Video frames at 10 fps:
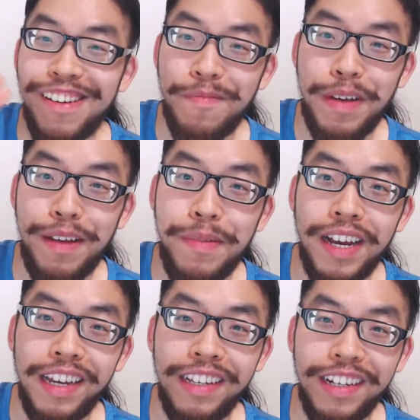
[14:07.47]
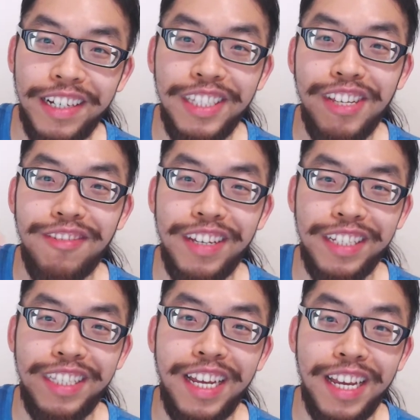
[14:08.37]
Bye bye. Until next
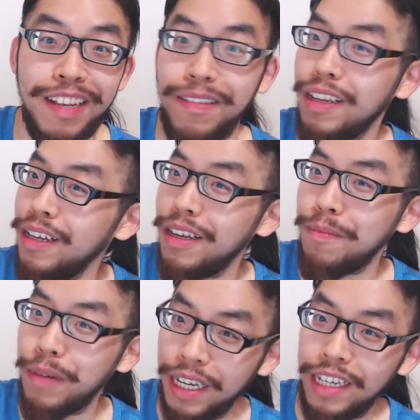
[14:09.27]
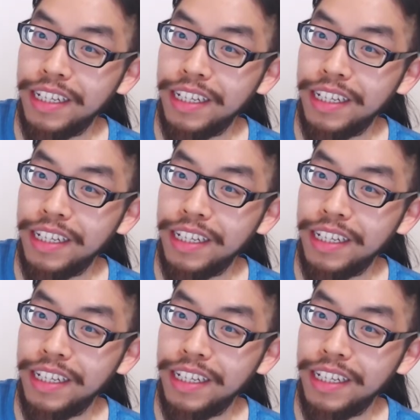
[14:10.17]
time. Bye.